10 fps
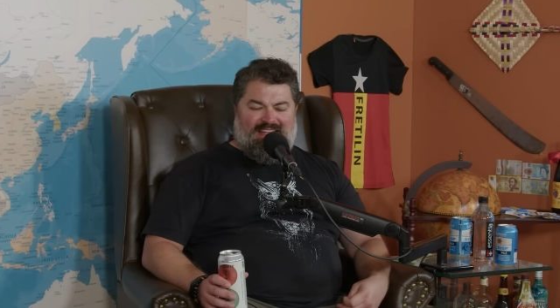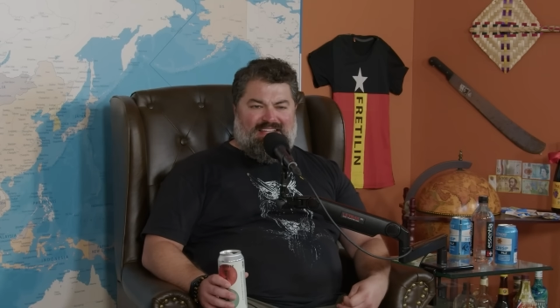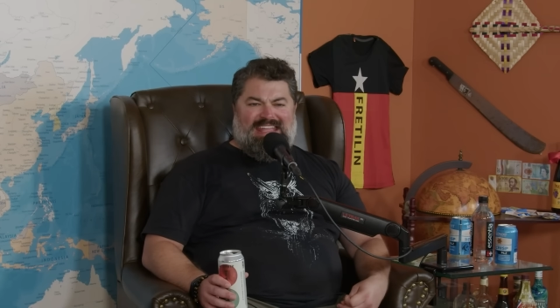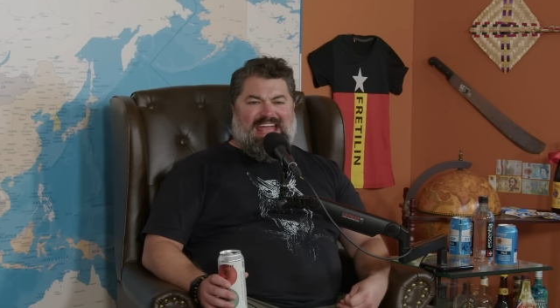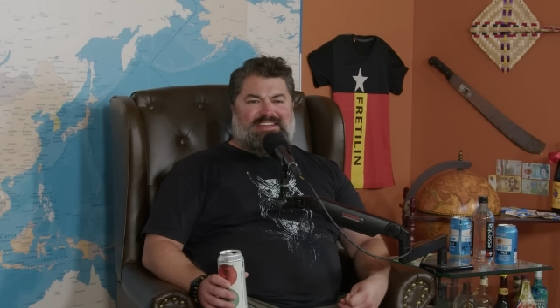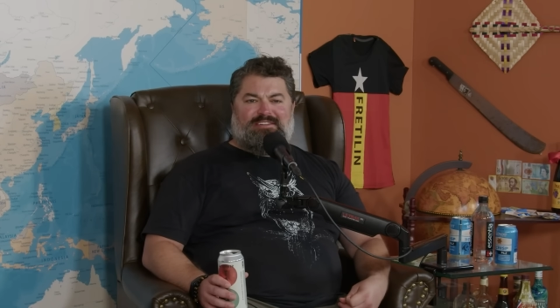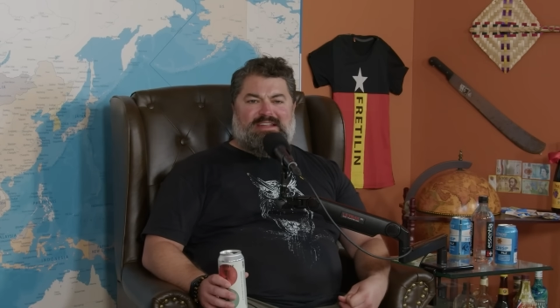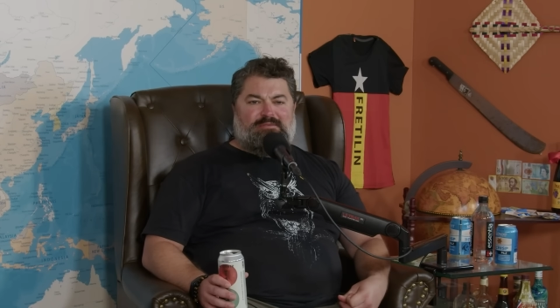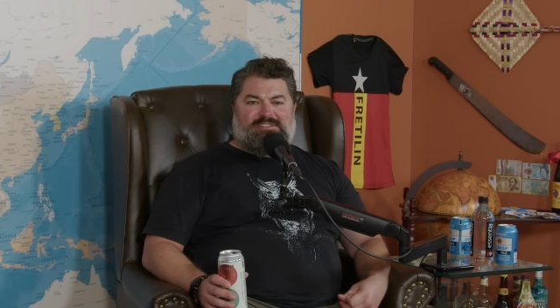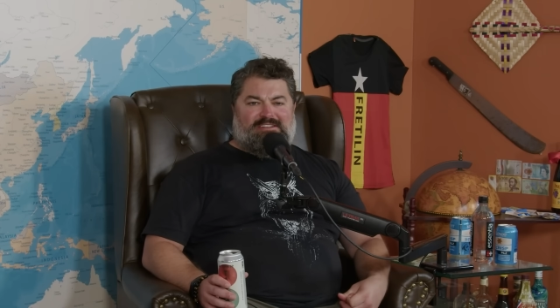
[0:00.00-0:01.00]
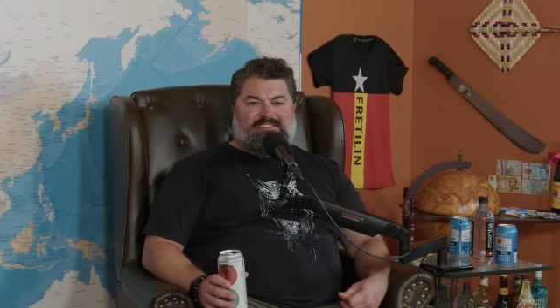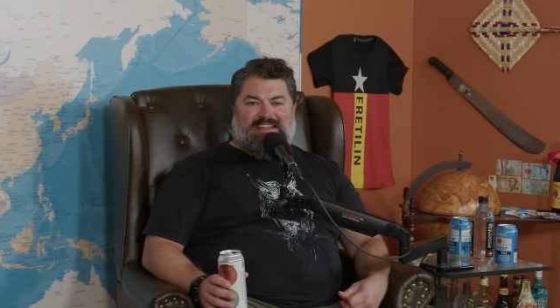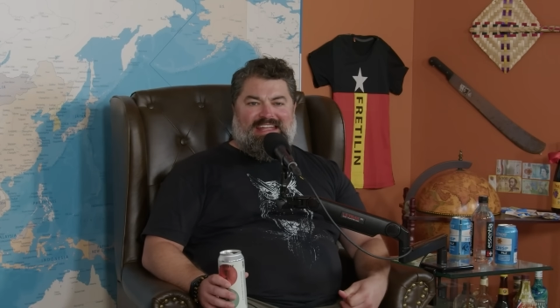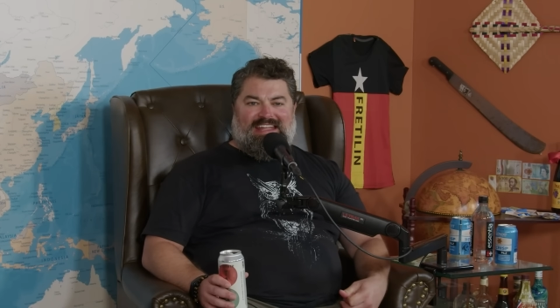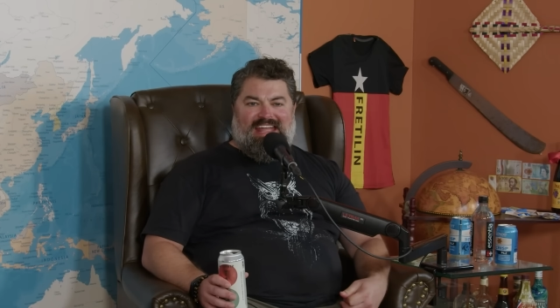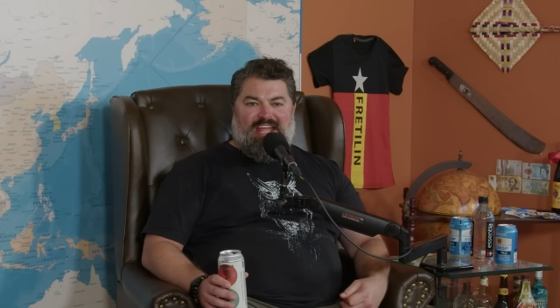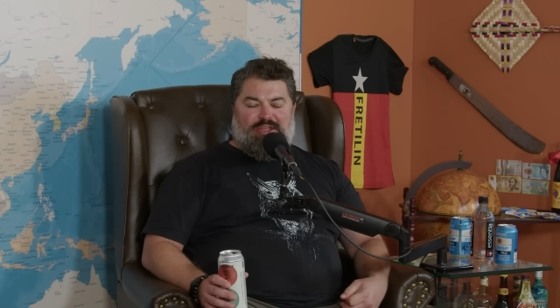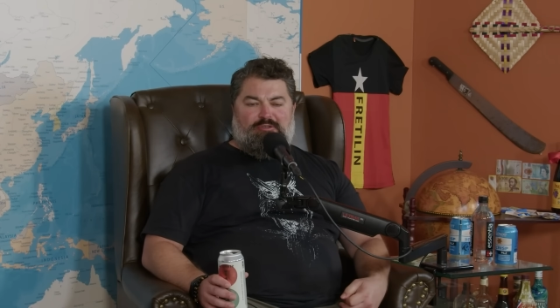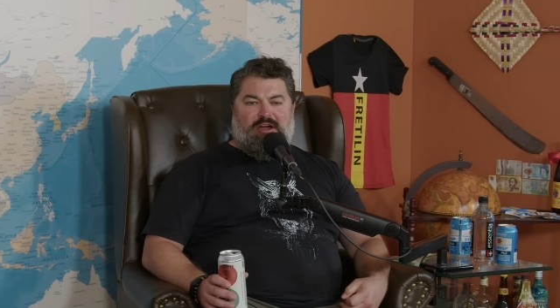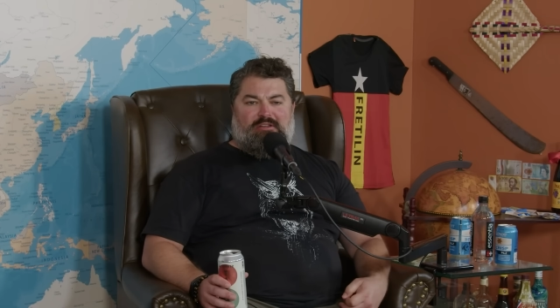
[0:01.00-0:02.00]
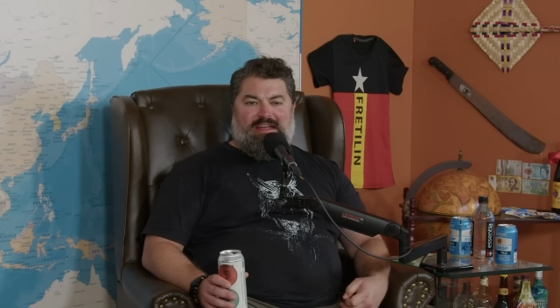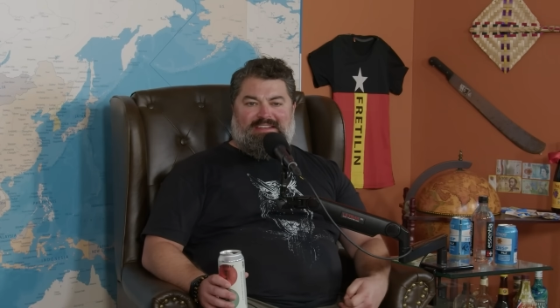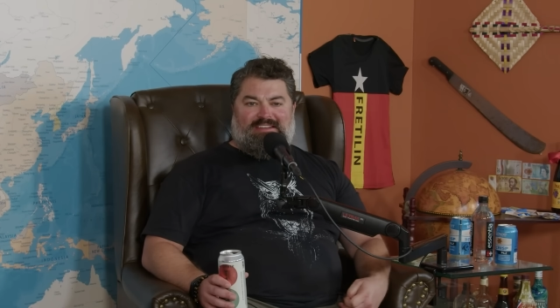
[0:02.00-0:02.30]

Yeah, dude. It was also like, you go to